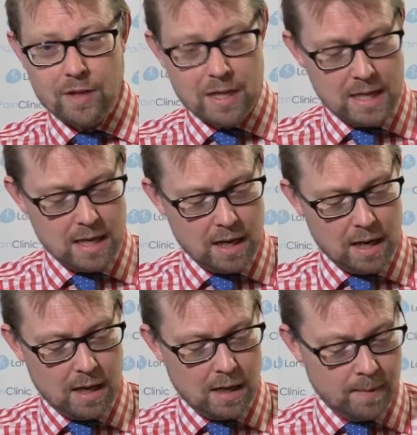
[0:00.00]
the
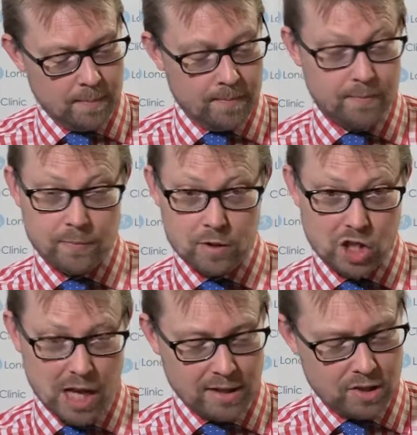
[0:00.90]

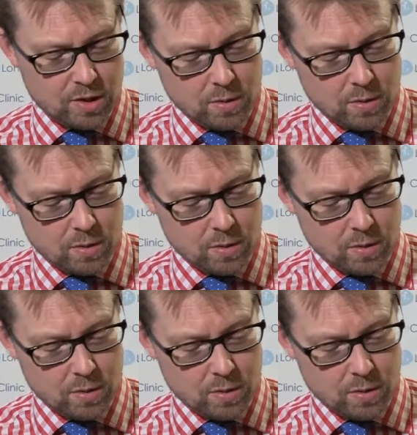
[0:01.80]
chest,